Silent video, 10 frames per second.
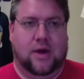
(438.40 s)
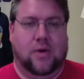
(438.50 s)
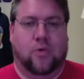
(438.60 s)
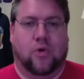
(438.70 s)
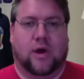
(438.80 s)

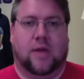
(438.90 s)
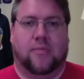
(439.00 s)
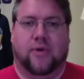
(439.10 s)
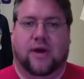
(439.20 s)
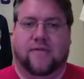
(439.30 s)
work out a
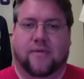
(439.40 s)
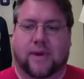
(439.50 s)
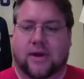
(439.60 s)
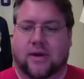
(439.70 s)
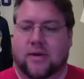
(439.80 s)
plan for me
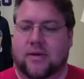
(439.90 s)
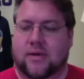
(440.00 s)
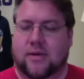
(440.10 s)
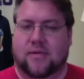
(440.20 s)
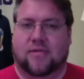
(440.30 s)
to,
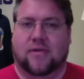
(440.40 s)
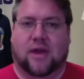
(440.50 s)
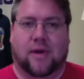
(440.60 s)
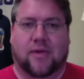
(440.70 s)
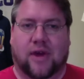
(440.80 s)
to
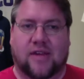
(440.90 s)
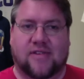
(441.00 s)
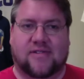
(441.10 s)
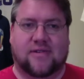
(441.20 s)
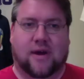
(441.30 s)
get my
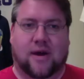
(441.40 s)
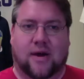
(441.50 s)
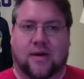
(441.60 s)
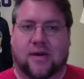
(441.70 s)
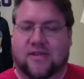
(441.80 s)
lease.
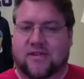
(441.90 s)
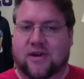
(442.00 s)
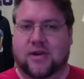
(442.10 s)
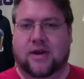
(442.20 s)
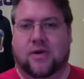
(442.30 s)
Uh, it's
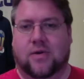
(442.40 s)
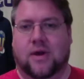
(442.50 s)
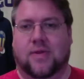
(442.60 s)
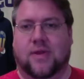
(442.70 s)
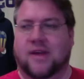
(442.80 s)
done now.
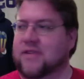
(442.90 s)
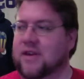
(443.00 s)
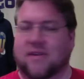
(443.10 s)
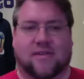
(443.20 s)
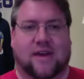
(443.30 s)
And the nice thing
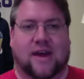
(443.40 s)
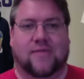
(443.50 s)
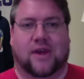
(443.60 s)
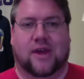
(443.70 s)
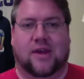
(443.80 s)
is, is I have
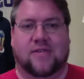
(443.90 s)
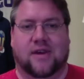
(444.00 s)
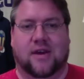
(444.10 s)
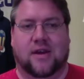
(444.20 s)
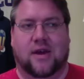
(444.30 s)
the keys,
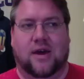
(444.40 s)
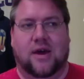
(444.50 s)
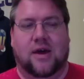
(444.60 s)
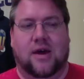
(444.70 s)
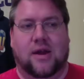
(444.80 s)
and
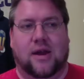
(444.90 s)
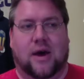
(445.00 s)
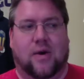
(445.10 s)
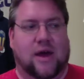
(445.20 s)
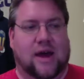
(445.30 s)

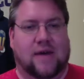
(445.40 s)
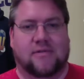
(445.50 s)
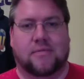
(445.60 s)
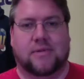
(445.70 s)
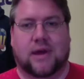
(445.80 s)
now I have
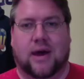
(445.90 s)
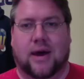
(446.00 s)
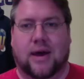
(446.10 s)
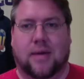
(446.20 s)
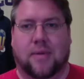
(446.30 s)
some
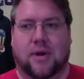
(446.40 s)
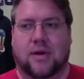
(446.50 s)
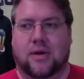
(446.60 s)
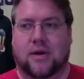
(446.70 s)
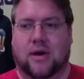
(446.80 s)
time,
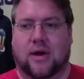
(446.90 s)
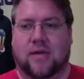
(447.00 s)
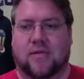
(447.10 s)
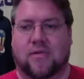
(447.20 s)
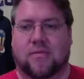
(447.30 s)

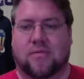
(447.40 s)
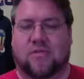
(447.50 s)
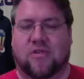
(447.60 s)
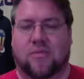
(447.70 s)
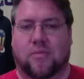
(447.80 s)
uh,
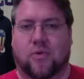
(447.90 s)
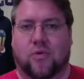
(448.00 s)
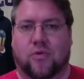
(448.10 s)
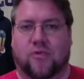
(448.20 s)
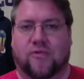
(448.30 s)
to
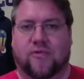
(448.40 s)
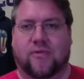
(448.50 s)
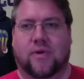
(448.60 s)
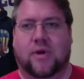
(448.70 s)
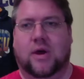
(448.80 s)
move.
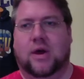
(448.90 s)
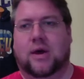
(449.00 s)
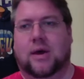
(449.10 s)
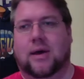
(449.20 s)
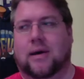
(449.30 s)

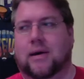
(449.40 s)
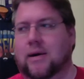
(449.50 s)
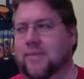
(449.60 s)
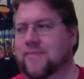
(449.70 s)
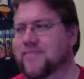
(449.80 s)

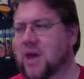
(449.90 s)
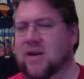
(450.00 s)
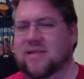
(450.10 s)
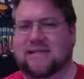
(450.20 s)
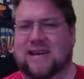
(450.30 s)
Um,
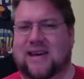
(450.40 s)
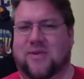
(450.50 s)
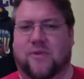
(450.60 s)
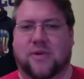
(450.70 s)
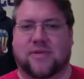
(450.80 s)
I don't
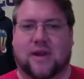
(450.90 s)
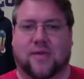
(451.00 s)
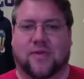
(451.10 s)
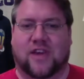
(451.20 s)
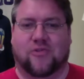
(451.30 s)
know if I want to say at
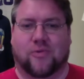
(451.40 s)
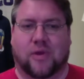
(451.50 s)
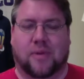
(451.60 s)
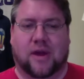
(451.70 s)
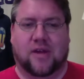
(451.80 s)
a
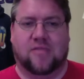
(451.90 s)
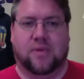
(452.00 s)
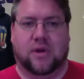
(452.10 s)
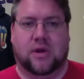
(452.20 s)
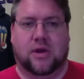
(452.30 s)
leisurely pace,
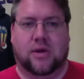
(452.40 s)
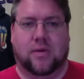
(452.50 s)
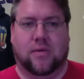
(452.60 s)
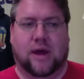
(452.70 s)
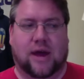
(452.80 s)
but you
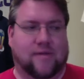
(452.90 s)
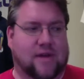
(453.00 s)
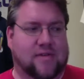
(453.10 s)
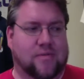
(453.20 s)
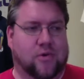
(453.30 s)
know, I have
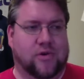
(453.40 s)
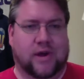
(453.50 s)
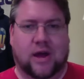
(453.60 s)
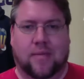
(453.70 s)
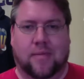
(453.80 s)
got some more
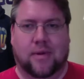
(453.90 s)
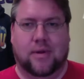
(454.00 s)
time,